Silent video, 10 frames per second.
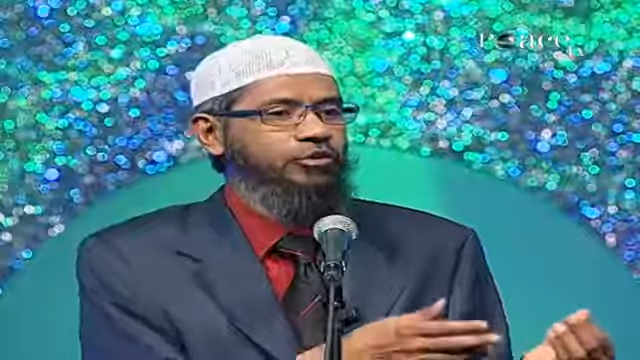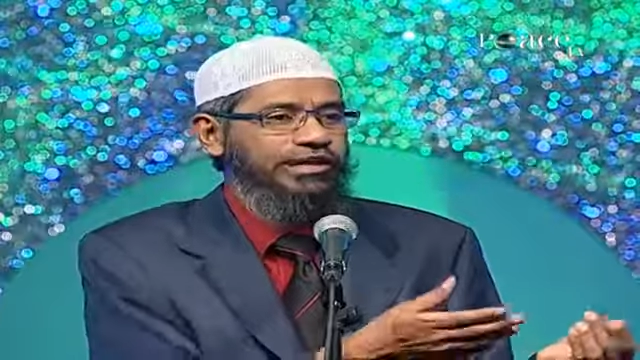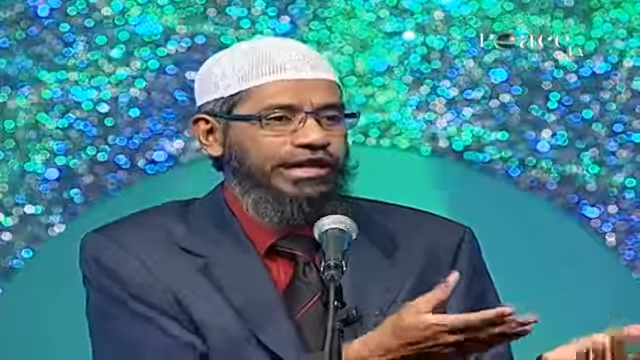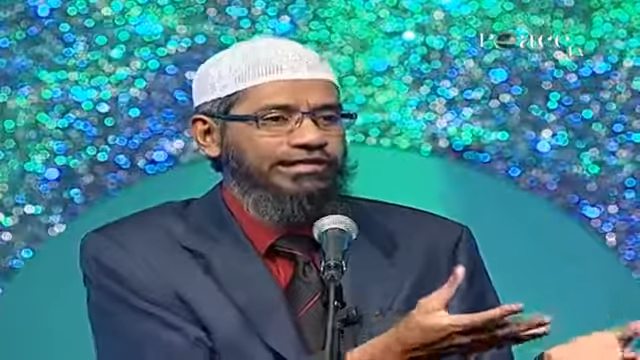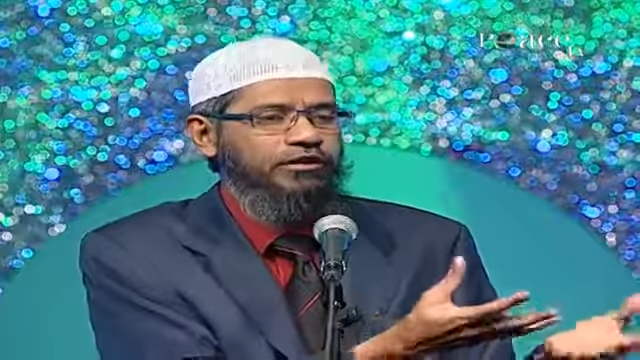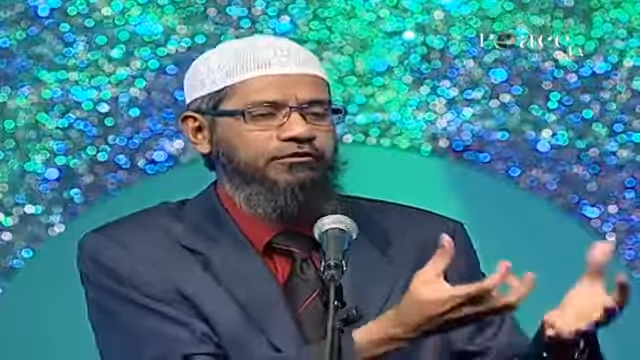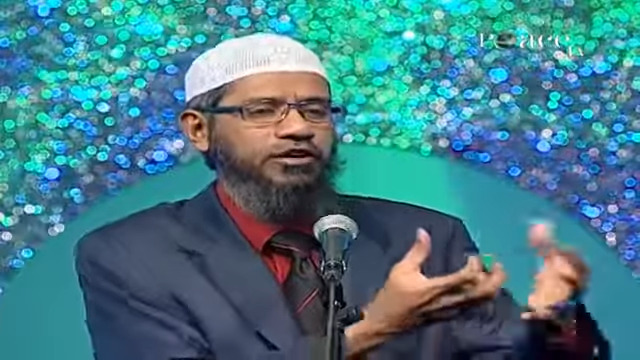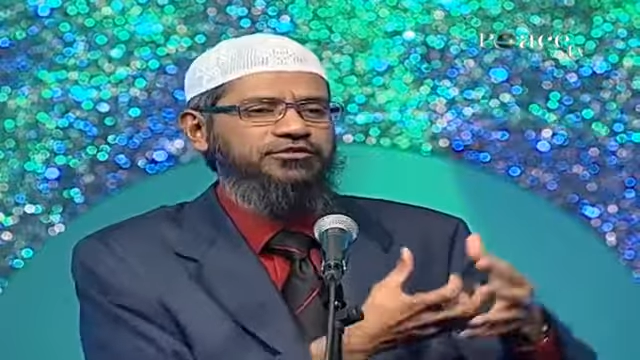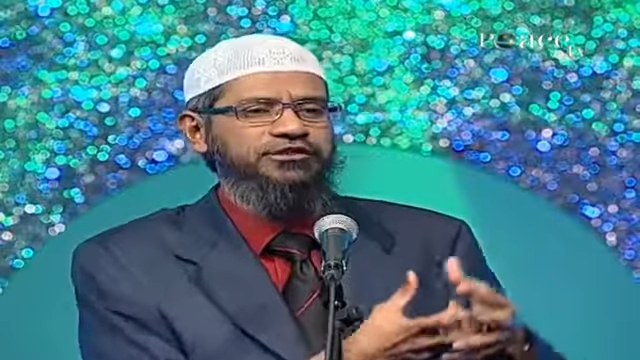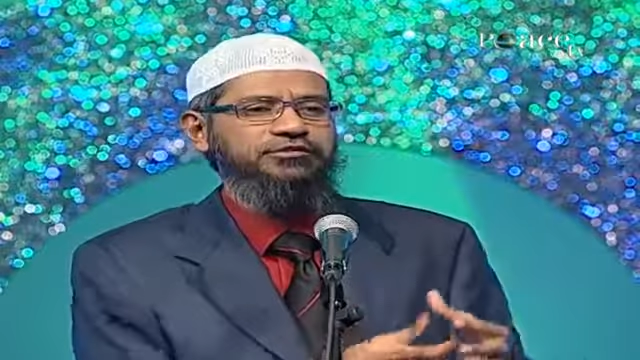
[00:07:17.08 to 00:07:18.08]
to take their
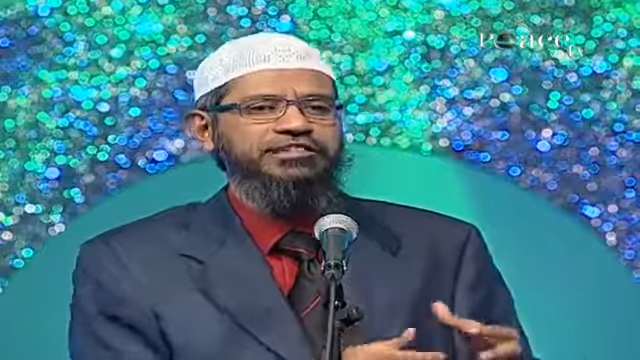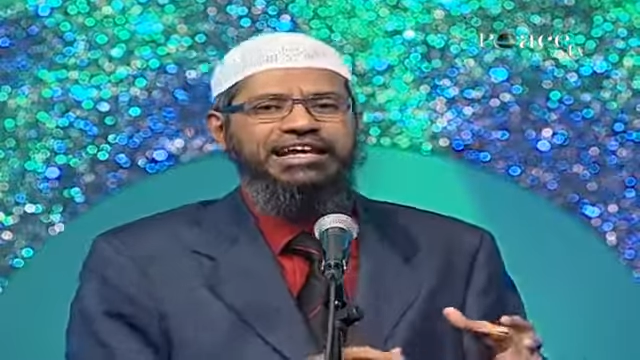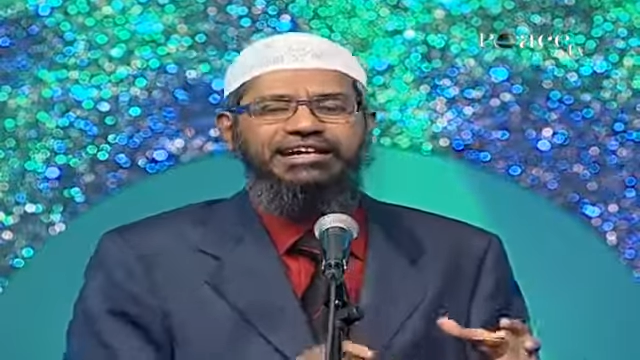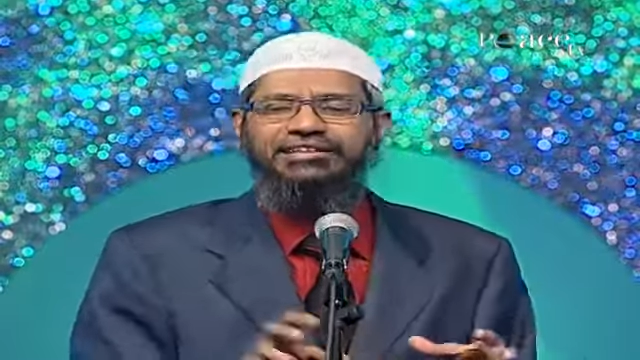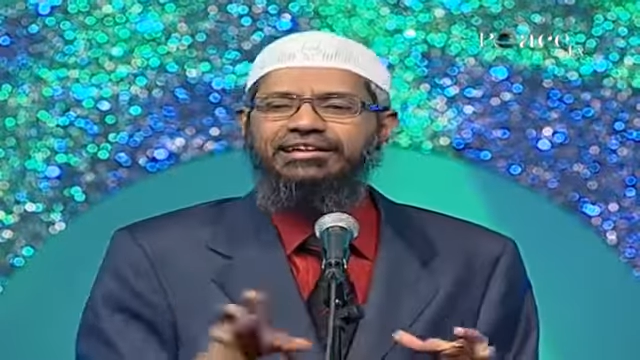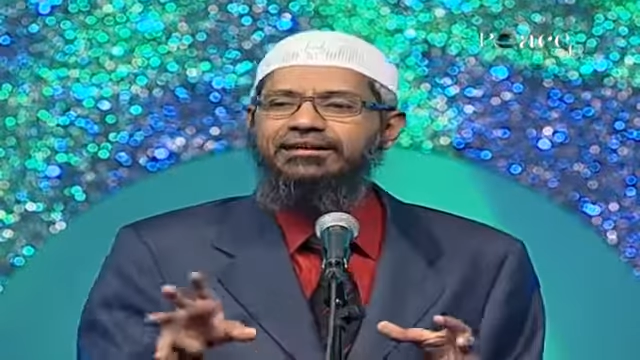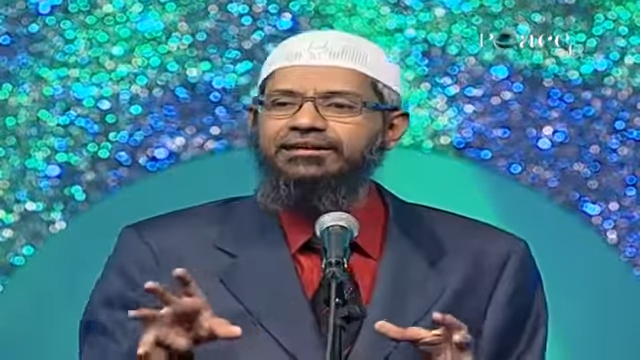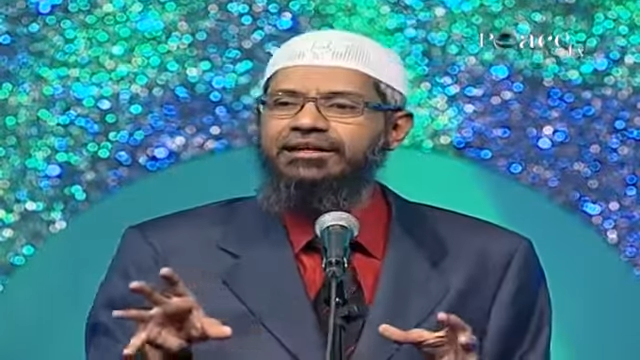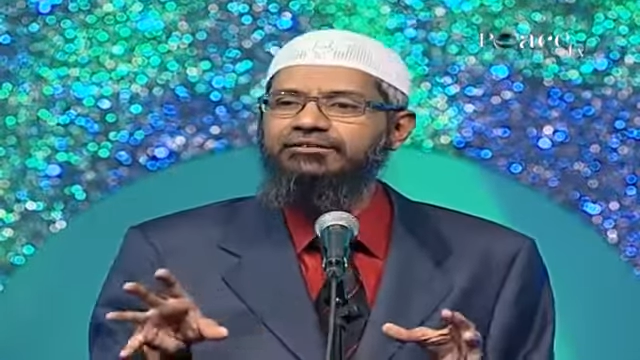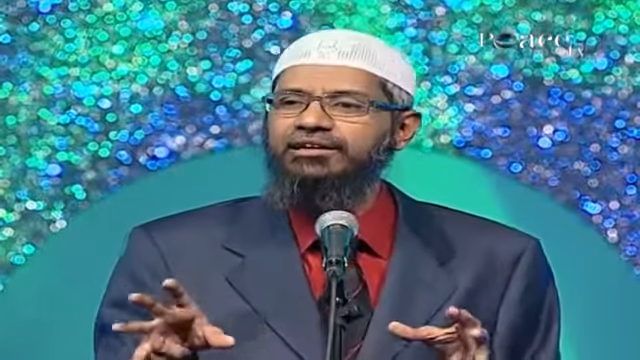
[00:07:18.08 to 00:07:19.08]
philosophy that they
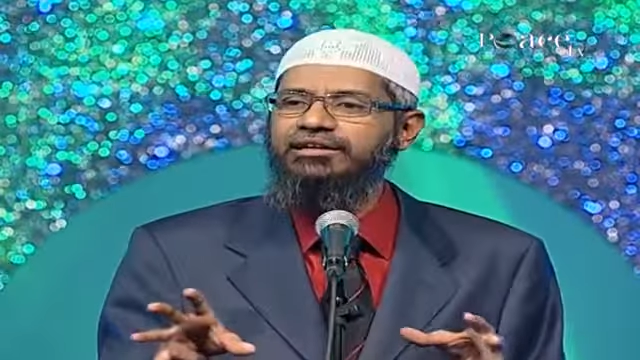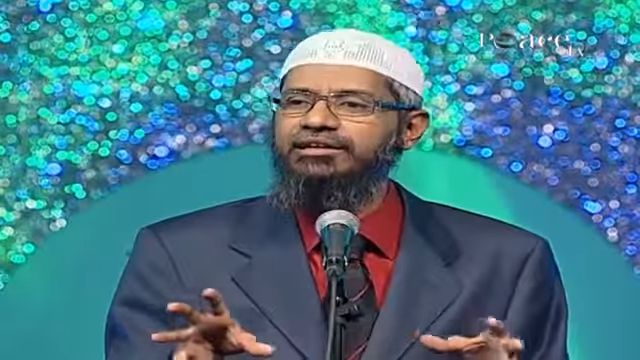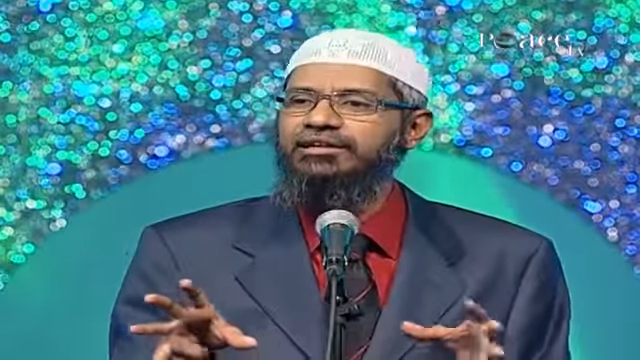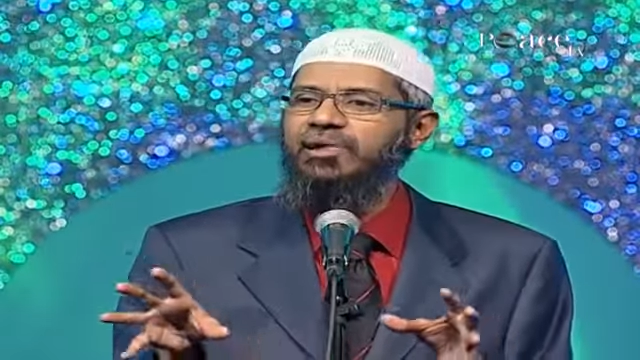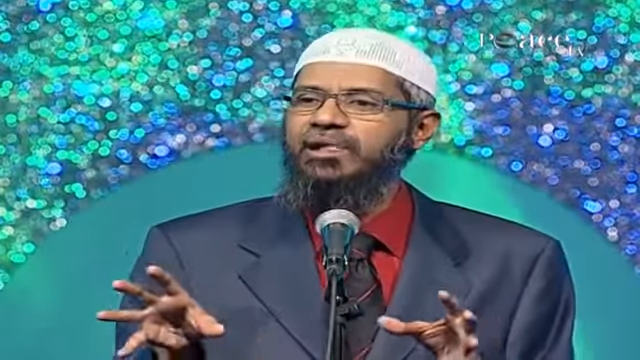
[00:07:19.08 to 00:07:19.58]
converted